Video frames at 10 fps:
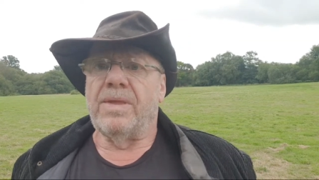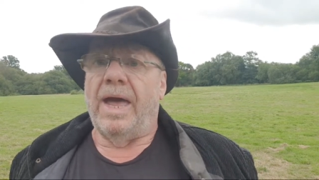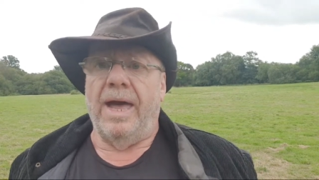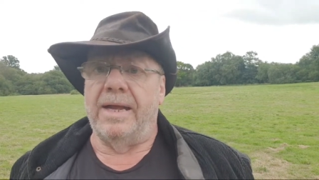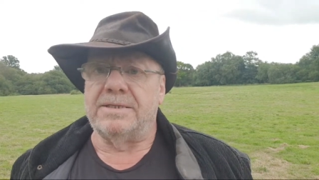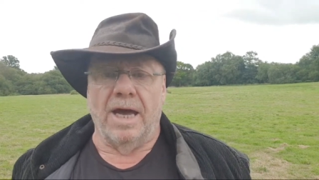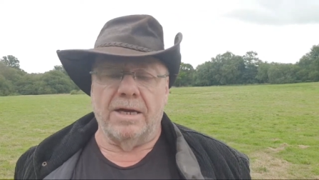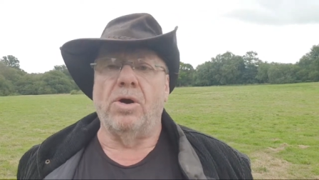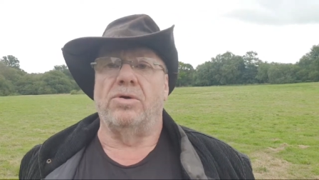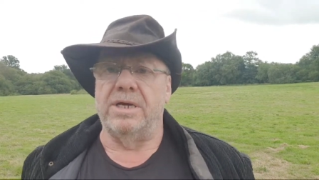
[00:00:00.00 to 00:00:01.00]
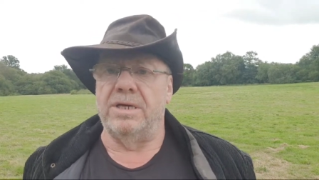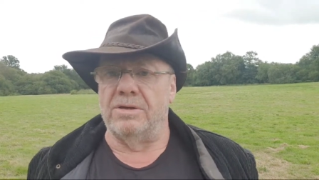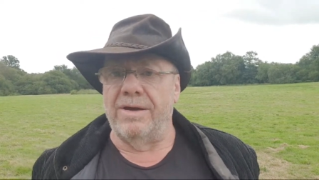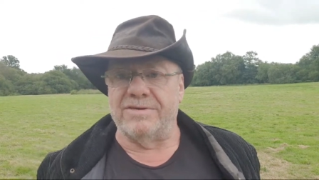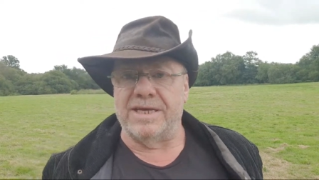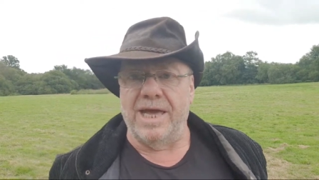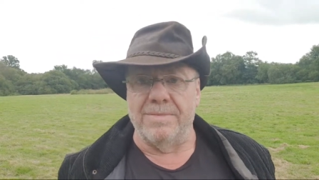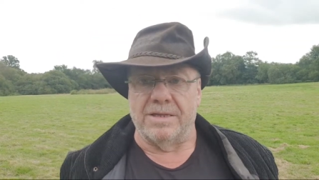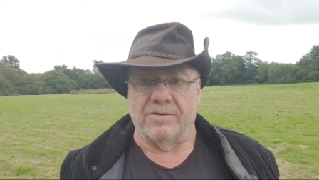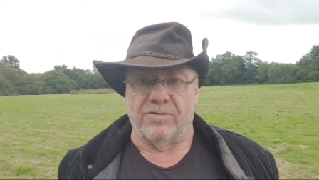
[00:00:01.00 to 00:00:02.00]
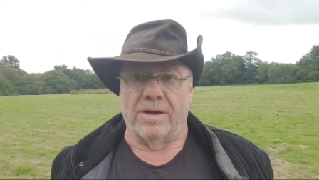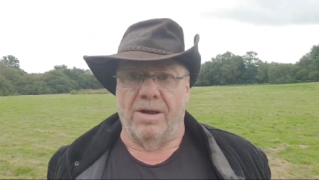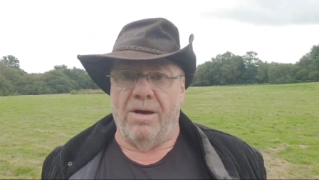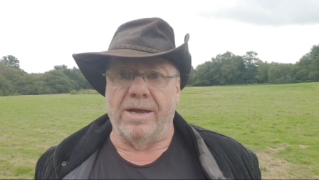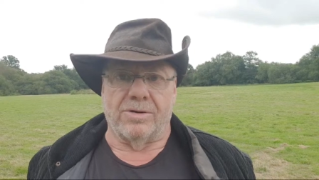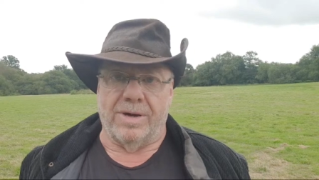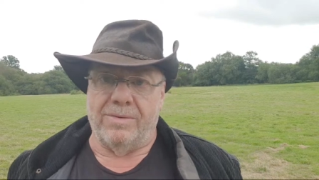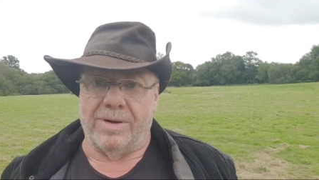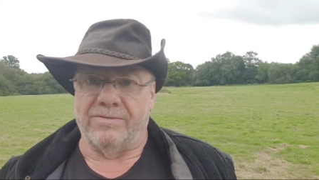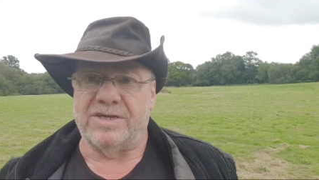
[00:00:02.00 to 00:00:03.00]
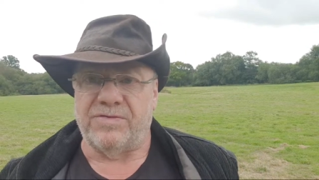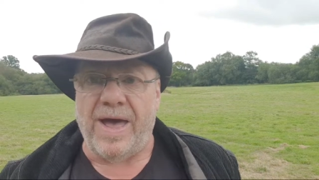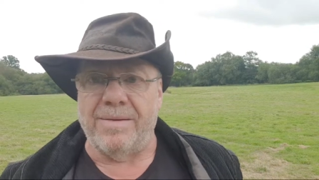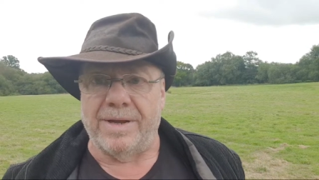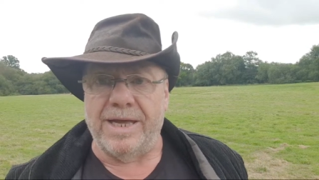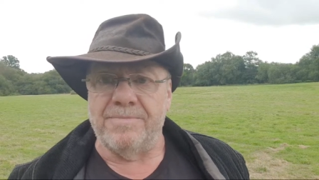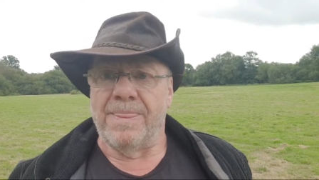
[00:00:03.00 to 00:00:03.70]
and of course, you'll never see him in the front line or any one of his family,